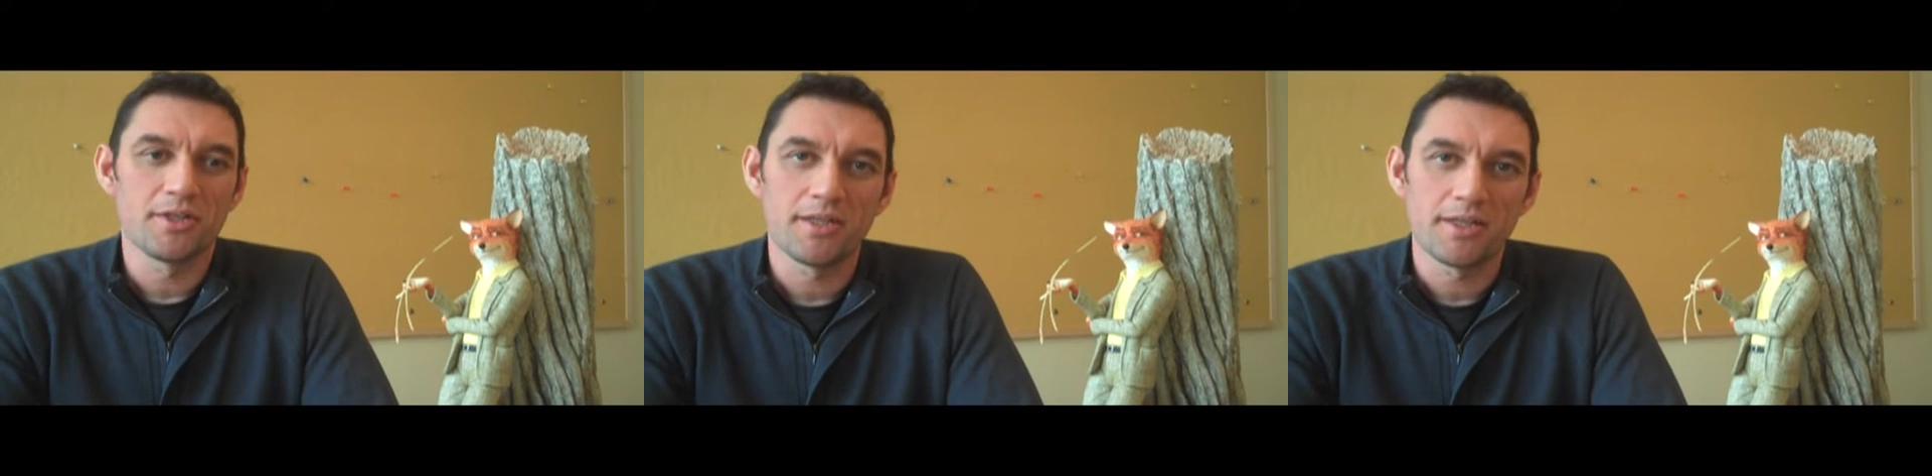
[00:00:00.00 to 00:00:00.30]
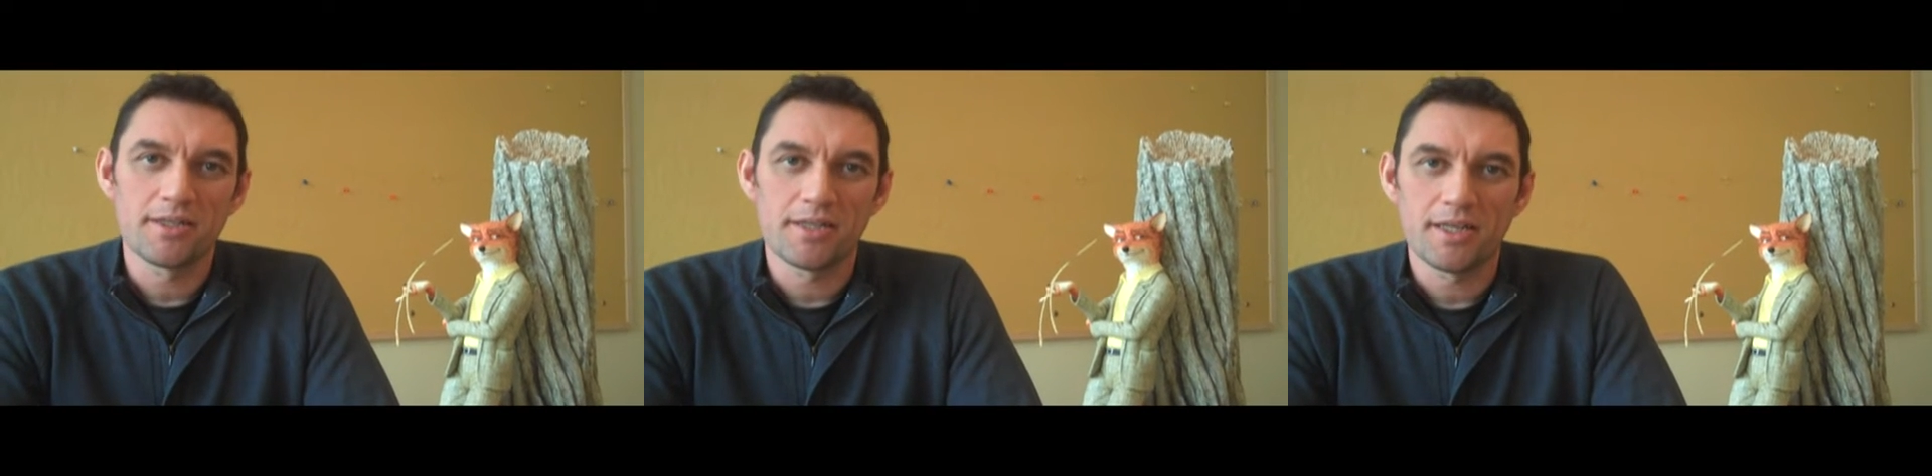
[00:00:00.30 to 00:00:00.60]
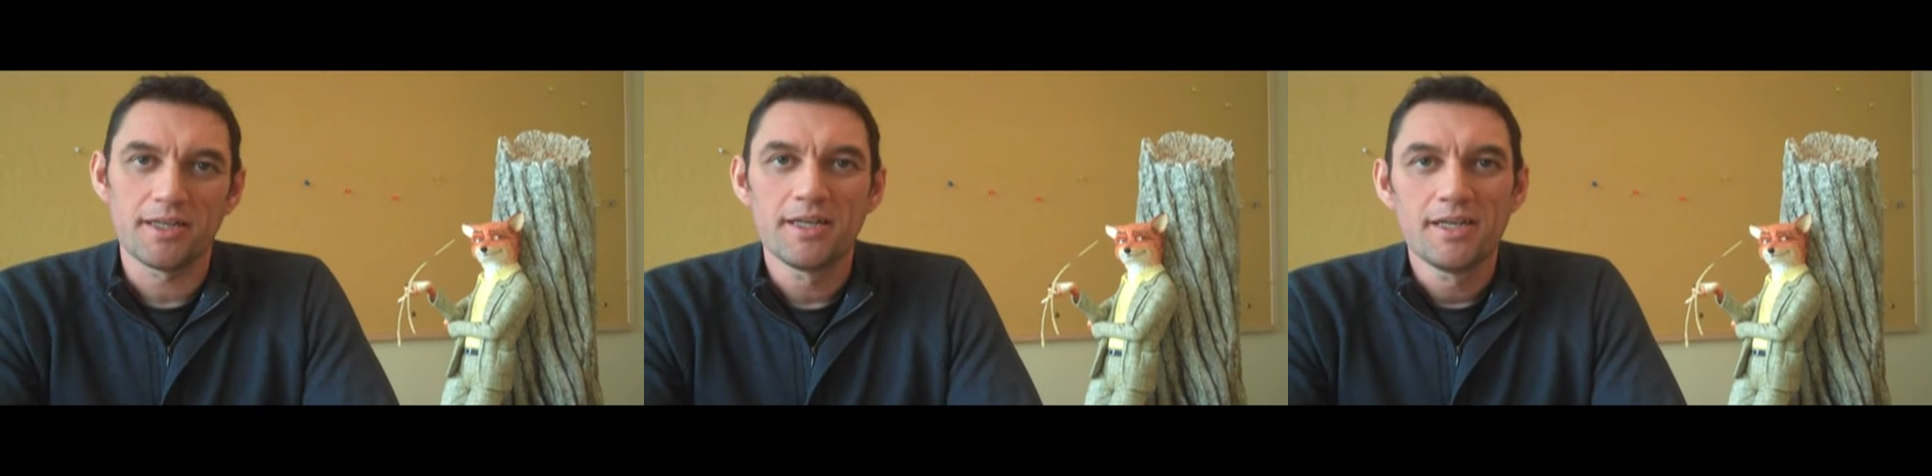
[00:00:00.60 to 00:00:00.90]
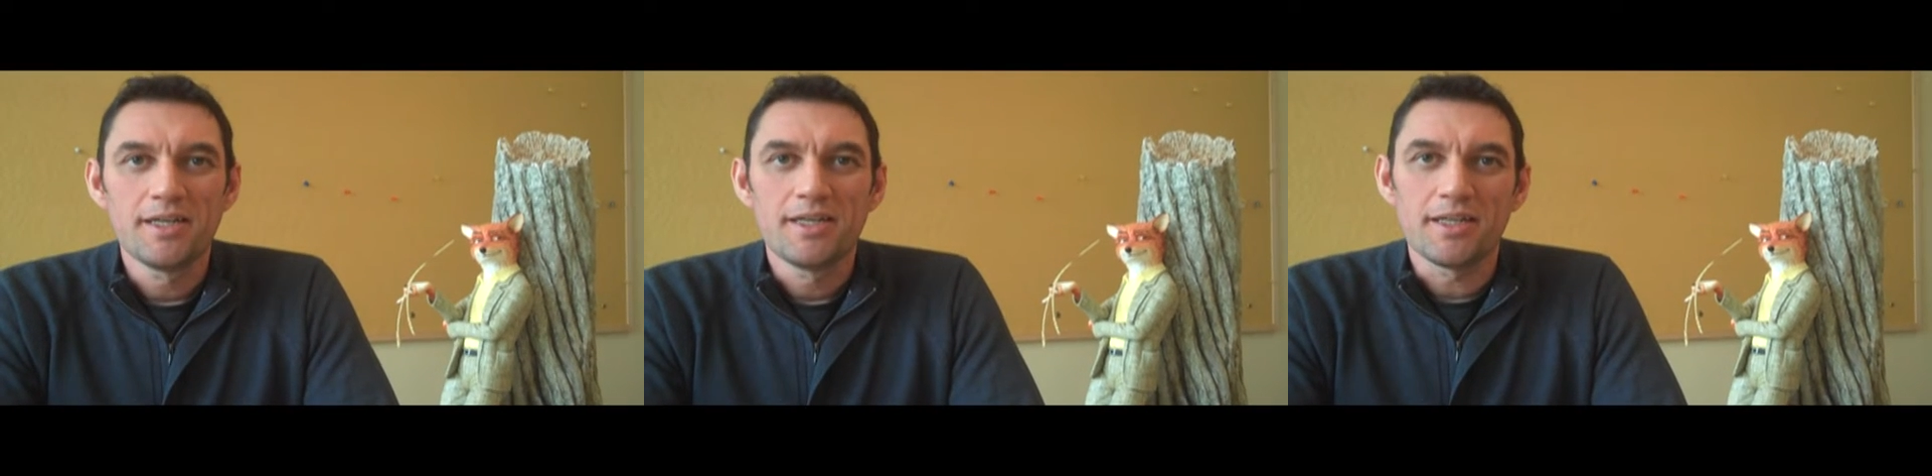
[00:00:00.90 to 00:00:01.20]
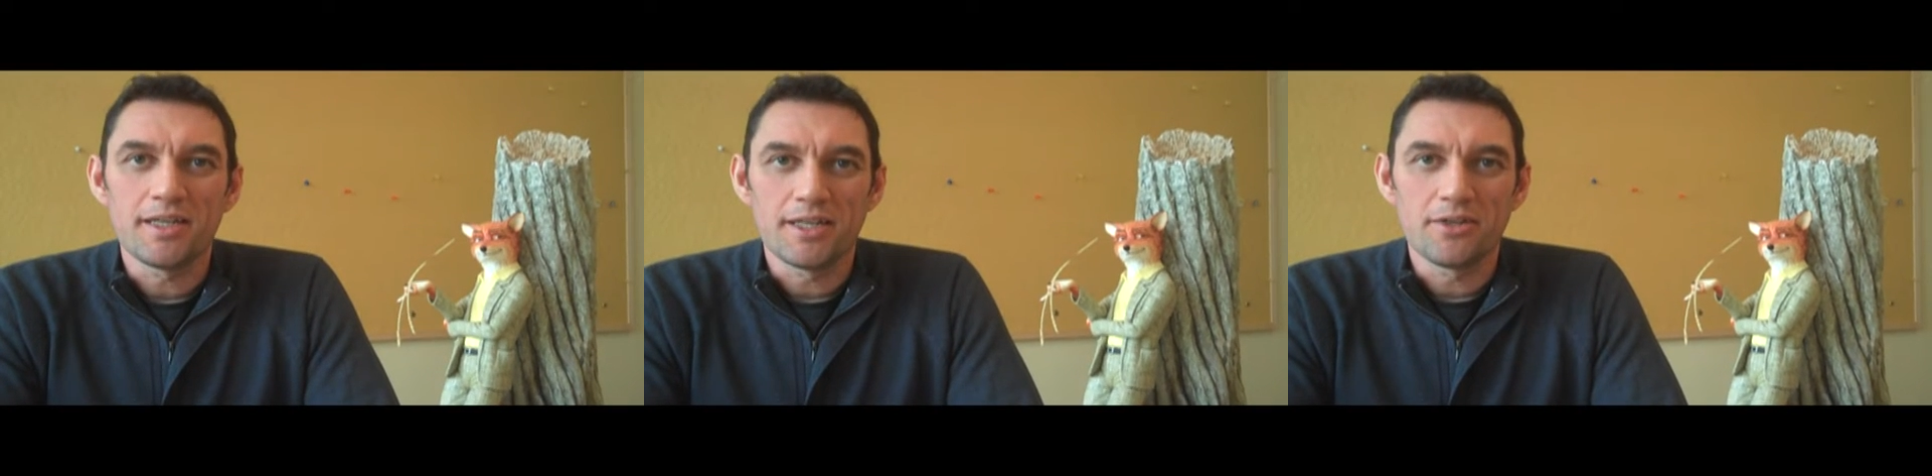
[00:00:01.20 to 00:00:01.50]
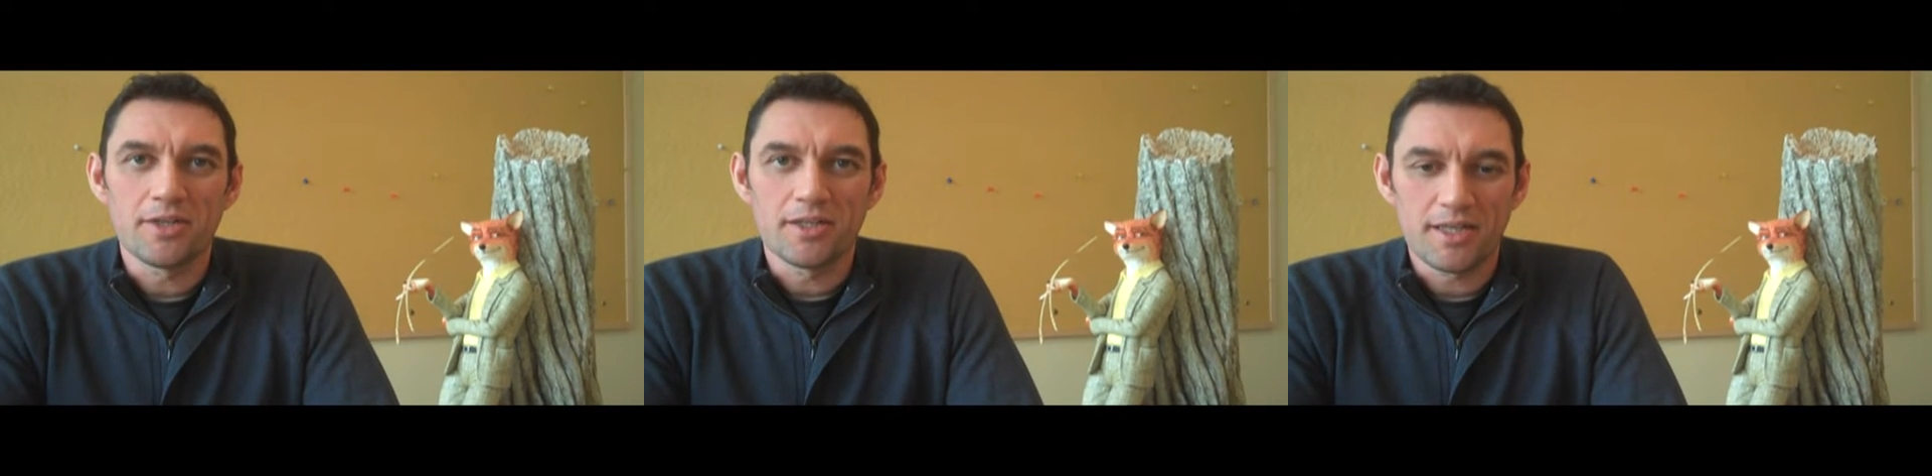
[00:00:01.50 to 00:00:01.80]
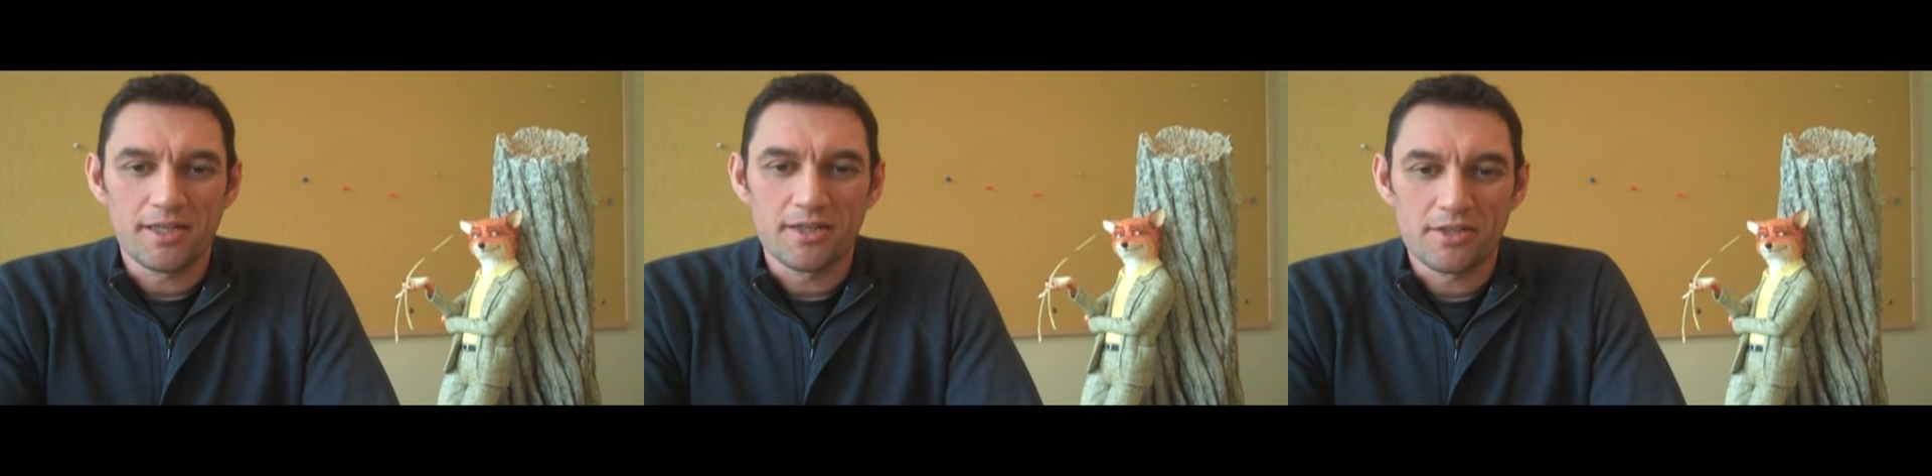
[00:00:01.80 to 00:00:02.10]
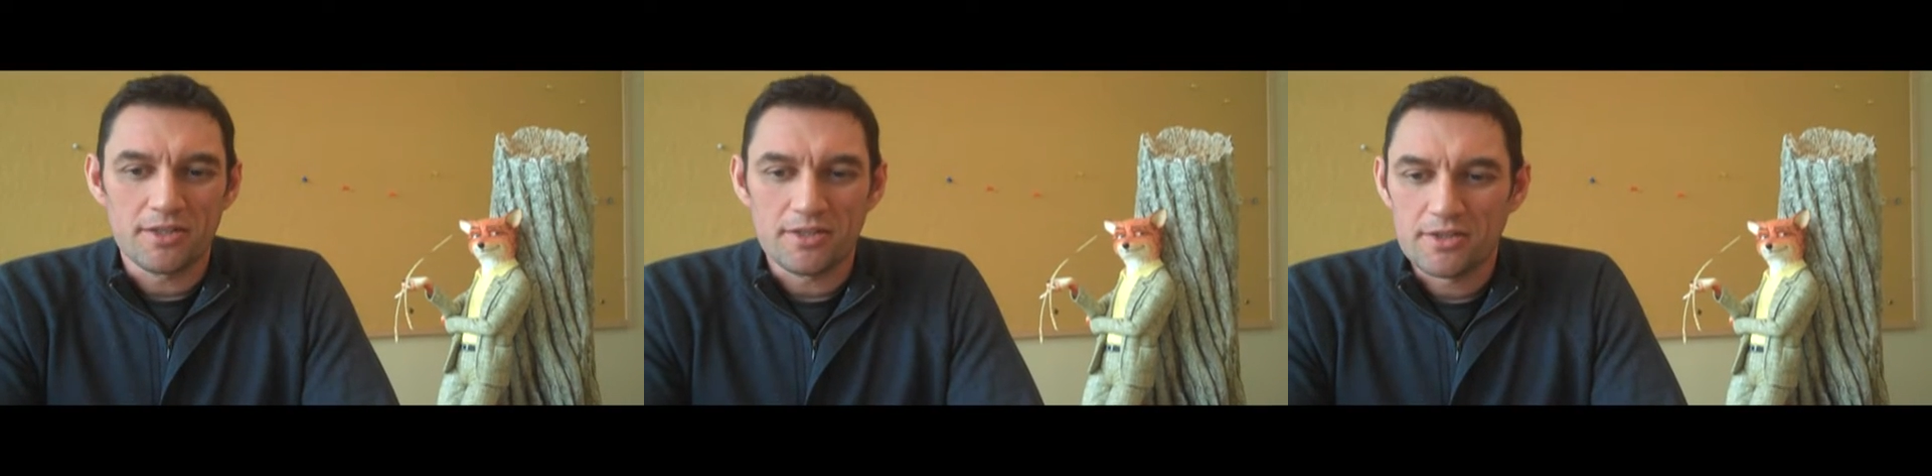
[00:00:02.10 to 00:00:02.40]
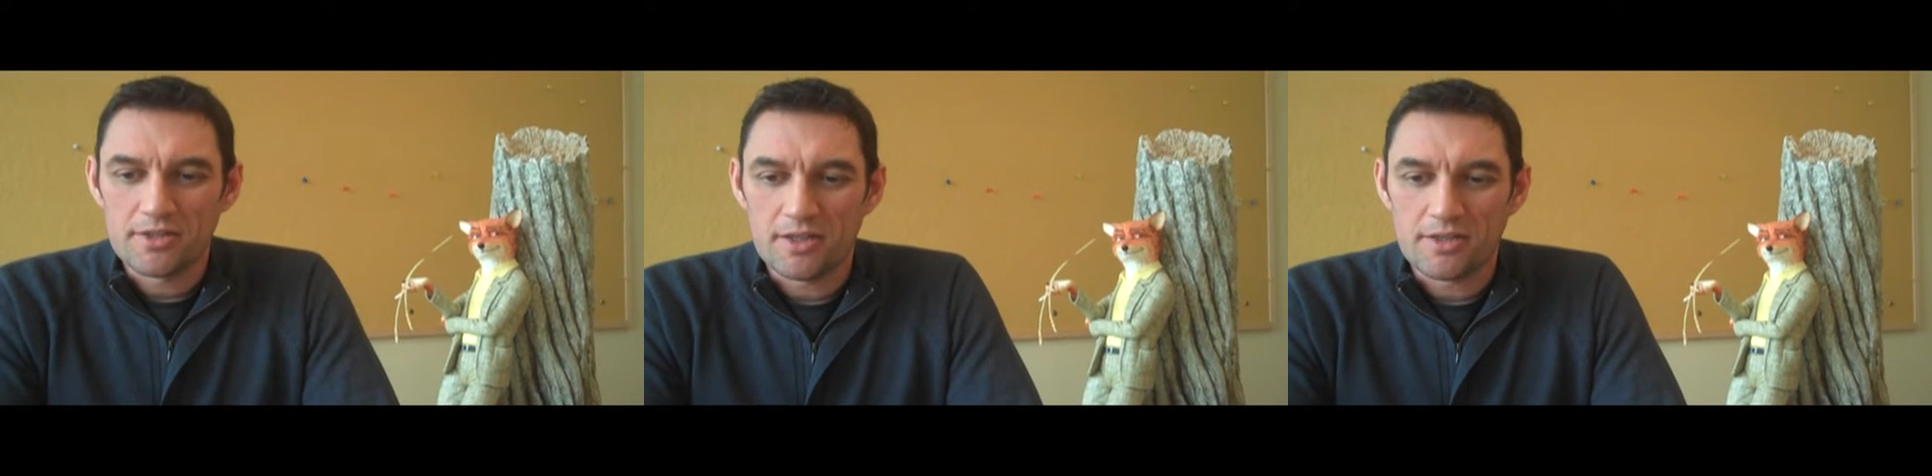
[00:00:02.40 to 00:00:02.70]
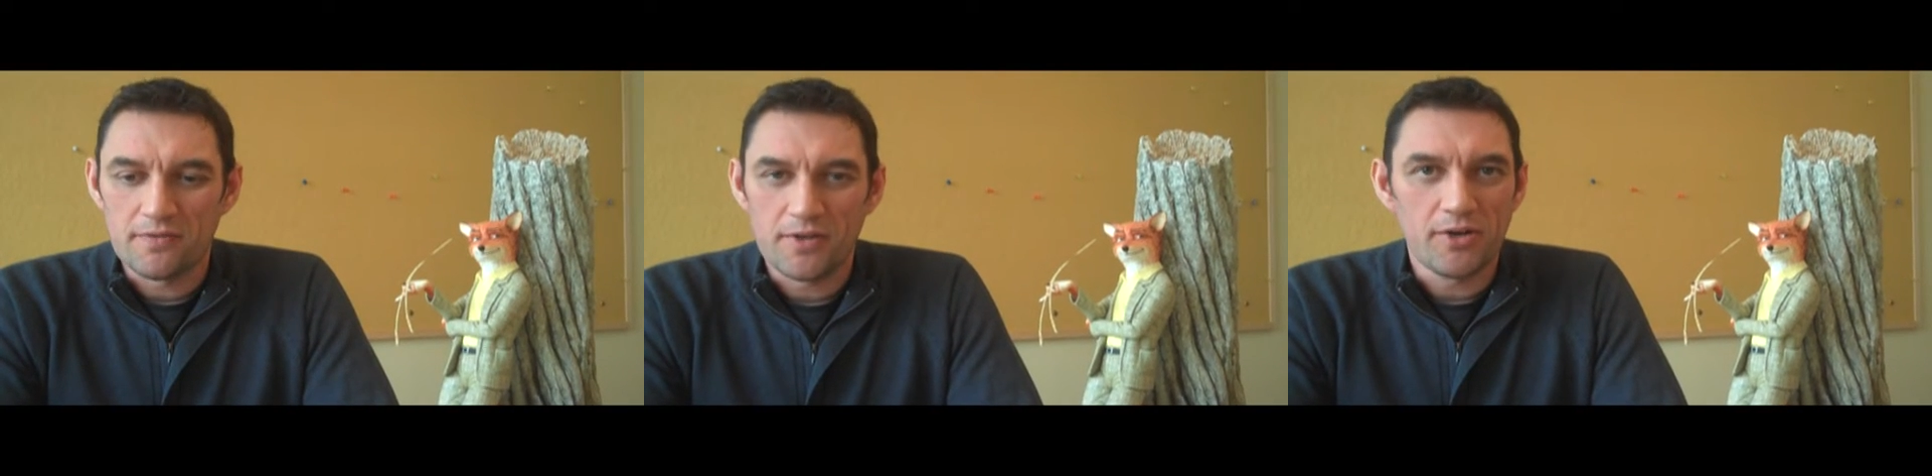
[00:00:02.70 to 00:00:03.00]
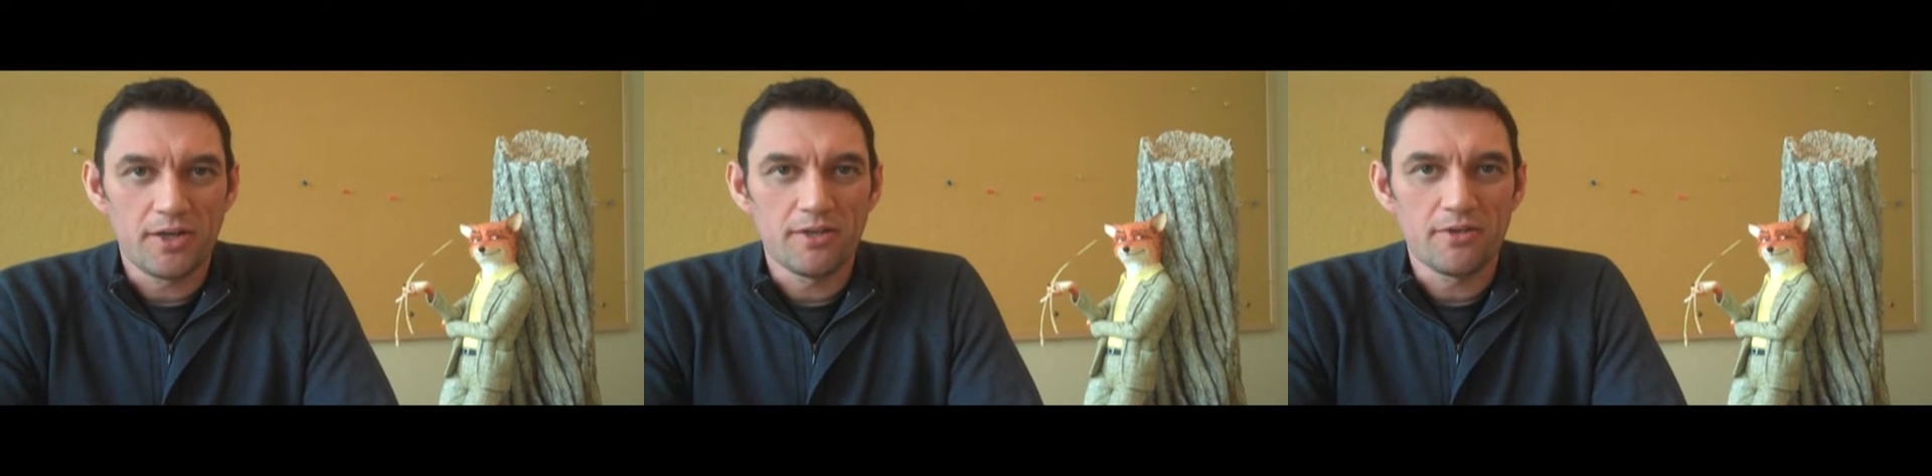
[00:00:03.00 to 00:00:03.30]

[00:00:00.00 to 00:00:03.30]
That you know, and it's a very